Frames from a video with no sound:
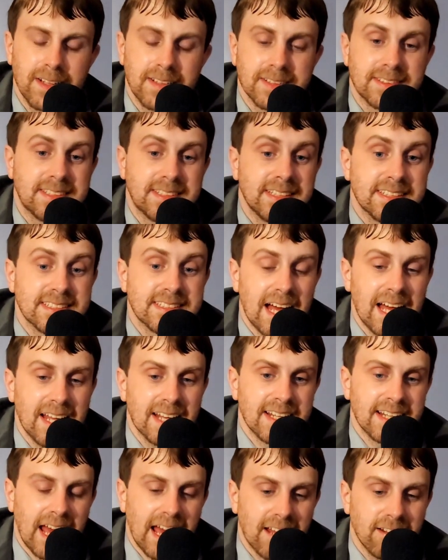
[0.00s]
it's not
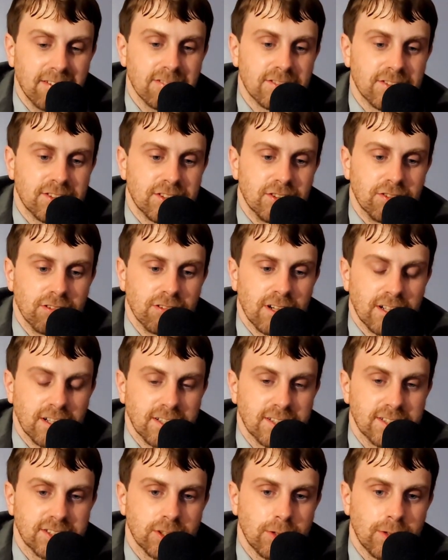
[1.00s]
an energy drink,
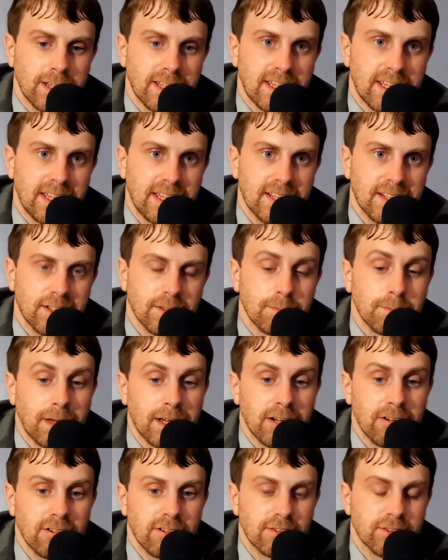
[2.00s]
so I can't
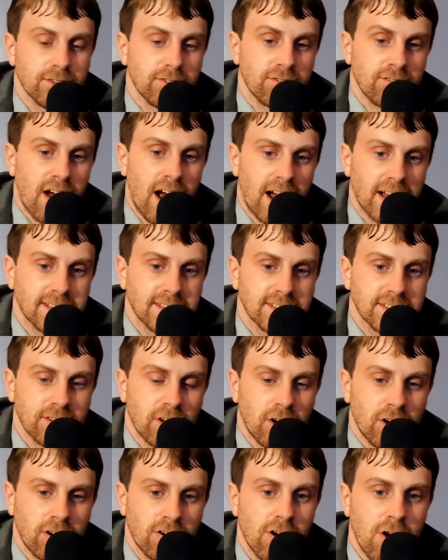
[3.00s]
compare it to
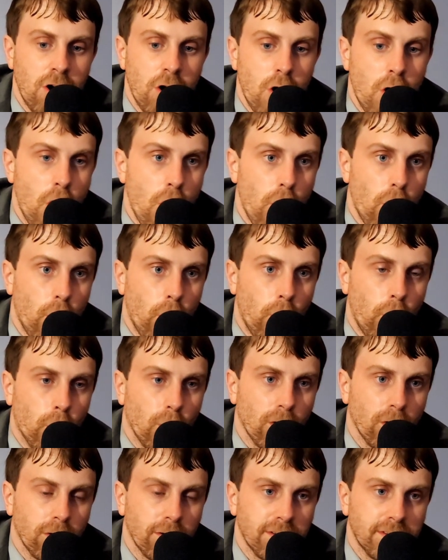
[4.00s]
Rockstar
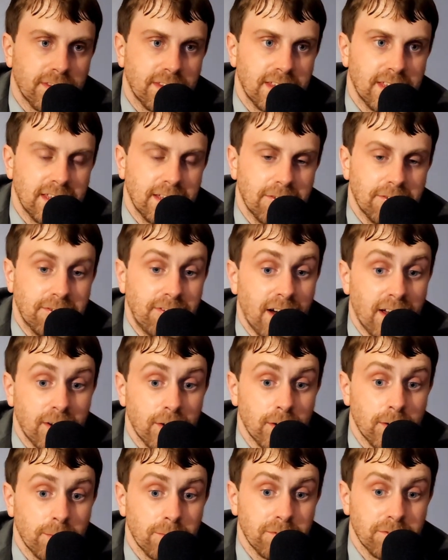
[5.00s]
or the
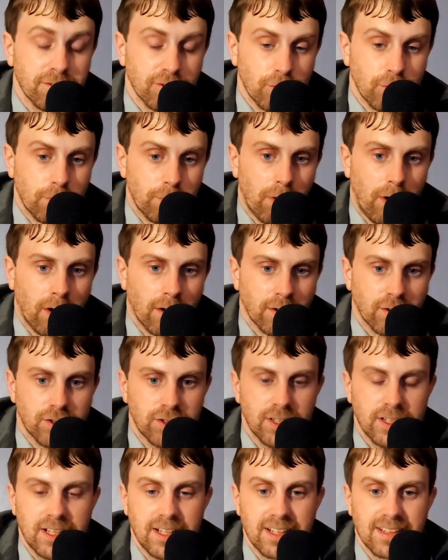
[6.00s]
Venom Fruit Punch.
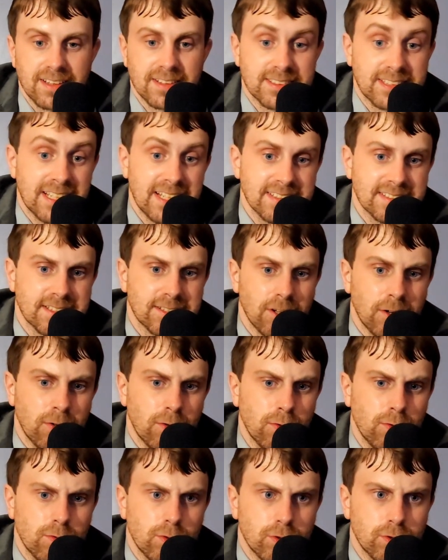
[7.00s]
This has its
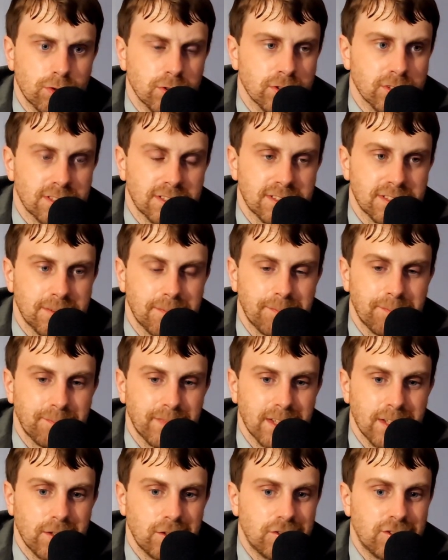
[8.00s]
own just
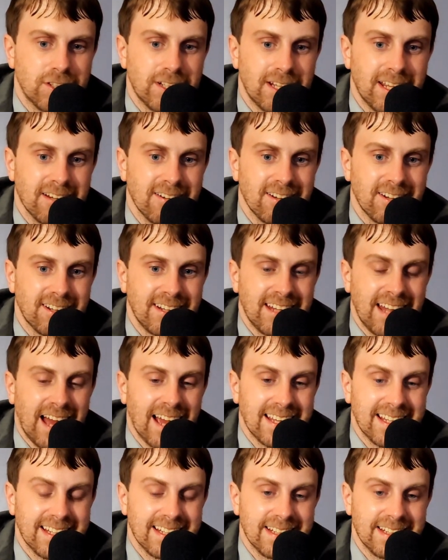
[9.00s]
generic
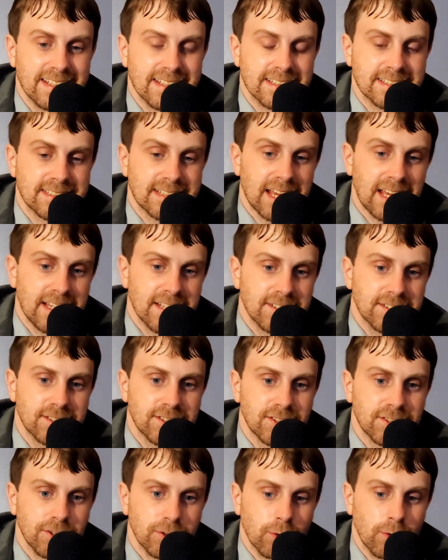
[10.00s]
90s
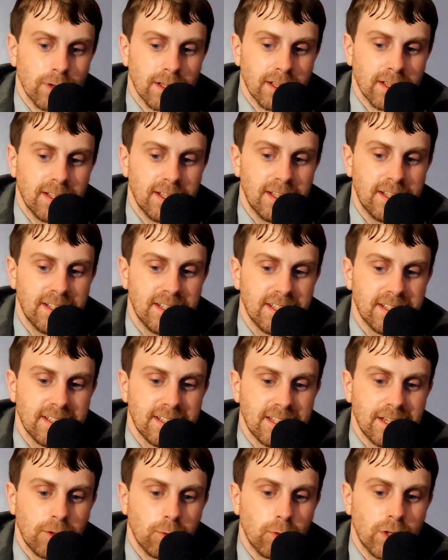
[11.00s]
taste to it,
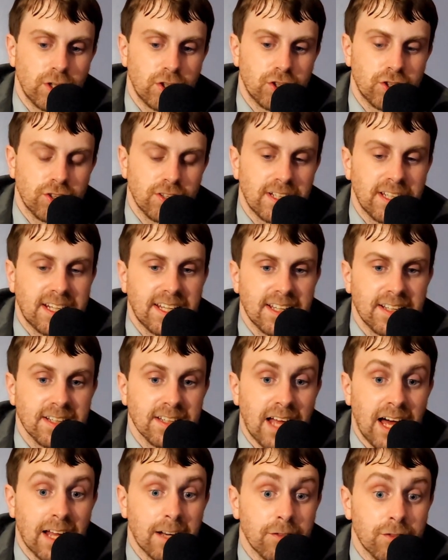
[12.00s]
in which you're getting a
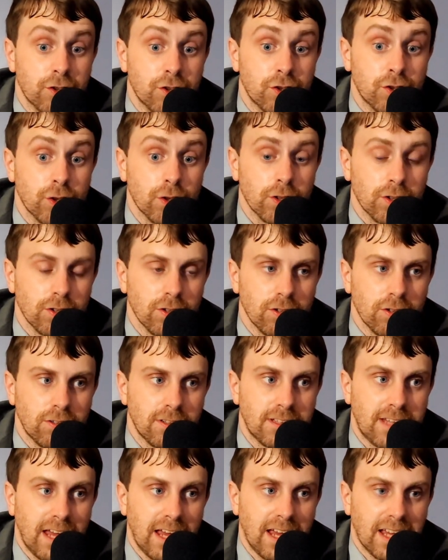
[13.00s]
lot of sugar
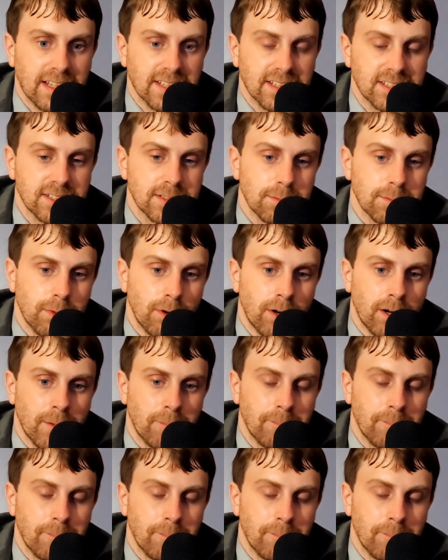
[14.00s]
taste, but